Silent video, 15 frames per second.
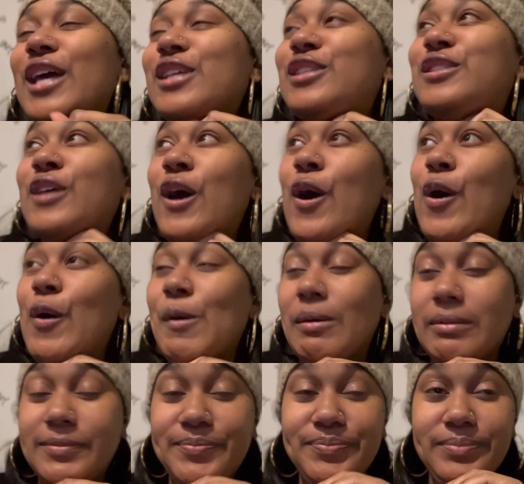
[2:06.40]
so
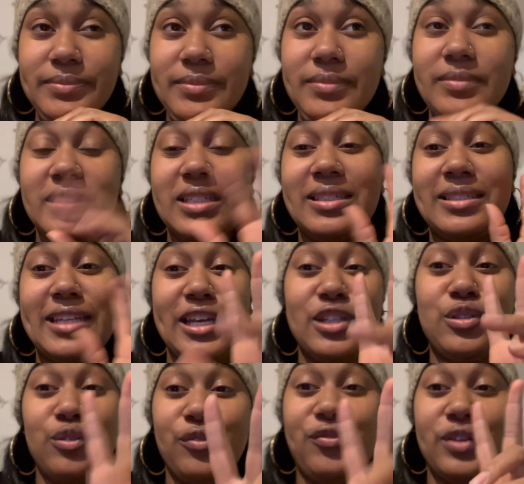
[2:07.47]
stay
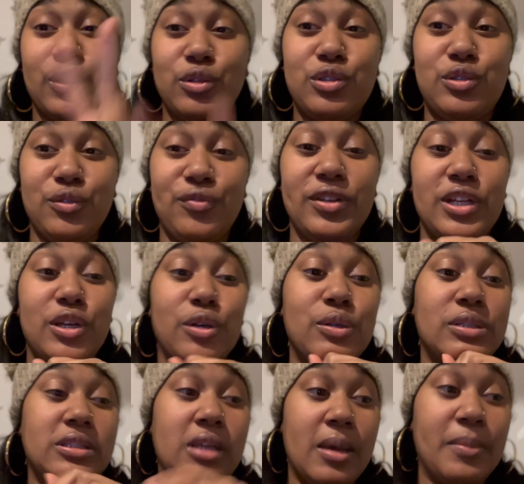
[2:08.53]
tuned for those two
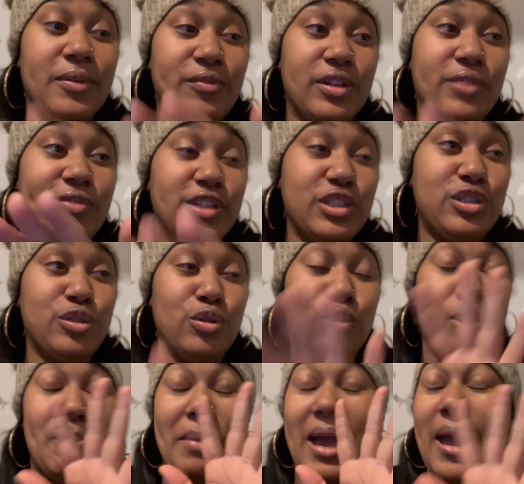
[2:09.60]
videos coming really, really
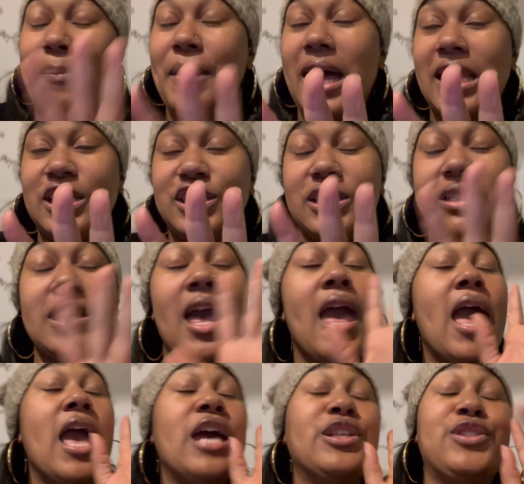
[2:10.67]
soon. My apologies.
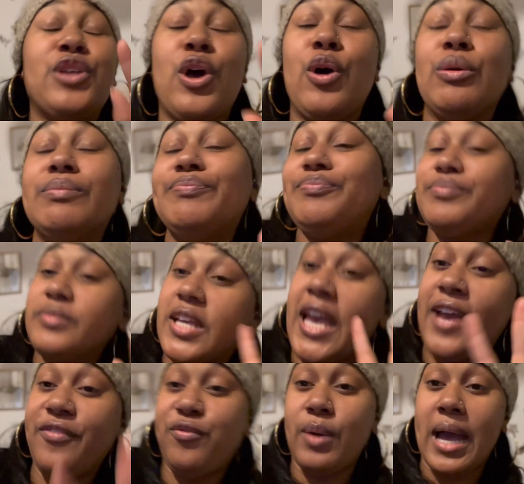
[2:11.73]
So
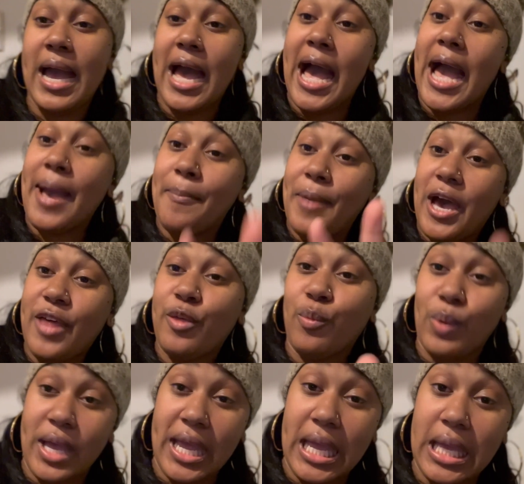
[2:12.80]
FYI, by the
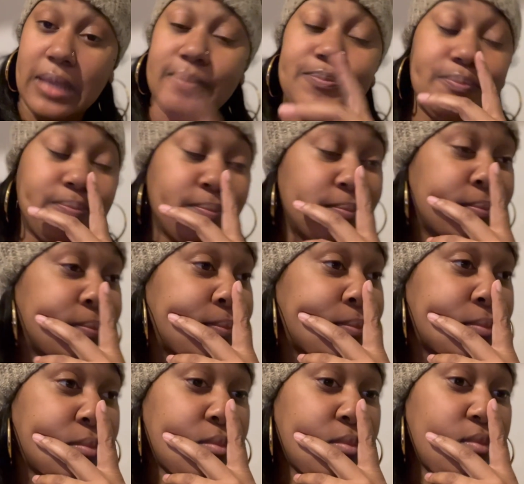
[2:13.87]
way,
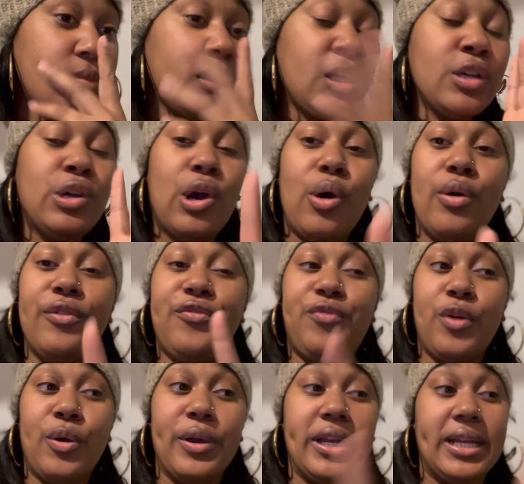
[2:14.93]
going
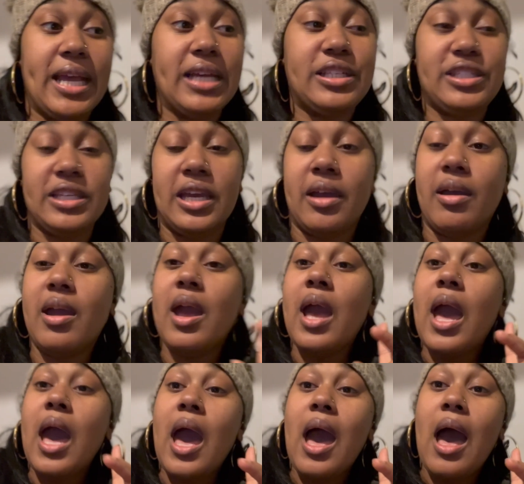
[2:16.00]
forward next year,
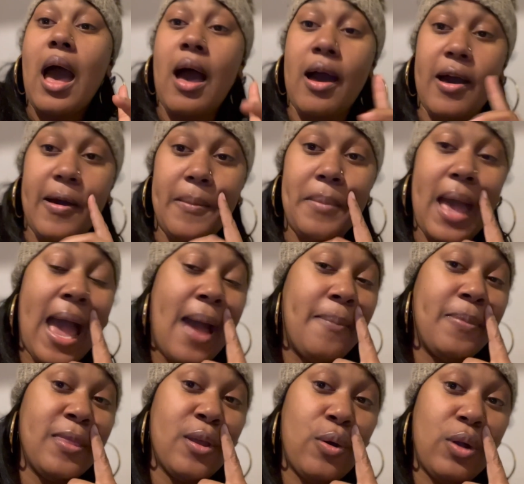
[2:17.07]
um, I'm
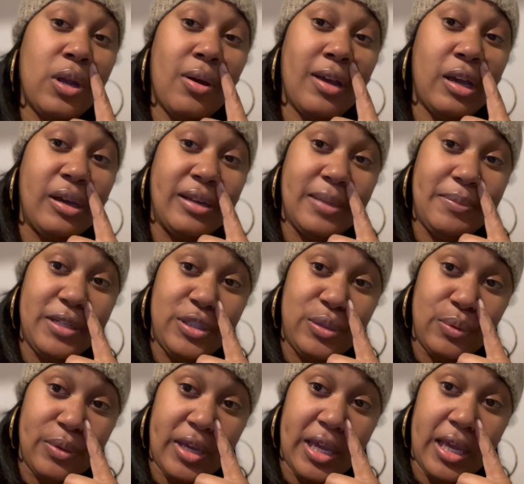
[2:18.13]
no longer going to be
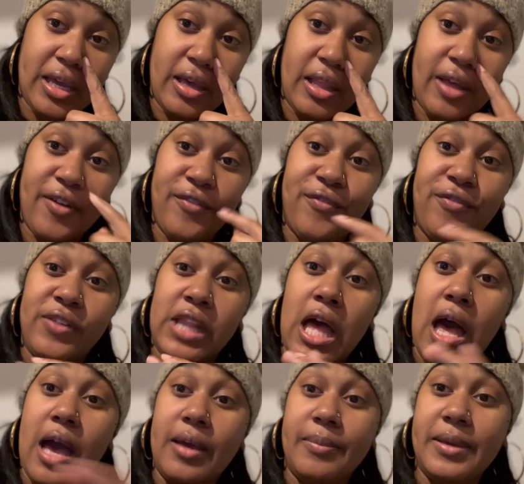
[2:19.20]
doing
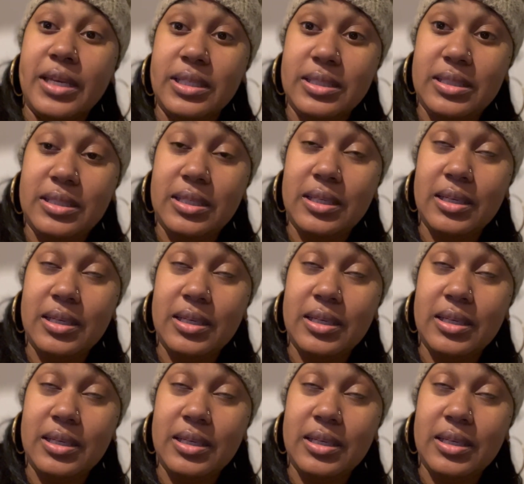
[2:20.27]
Vlogmas.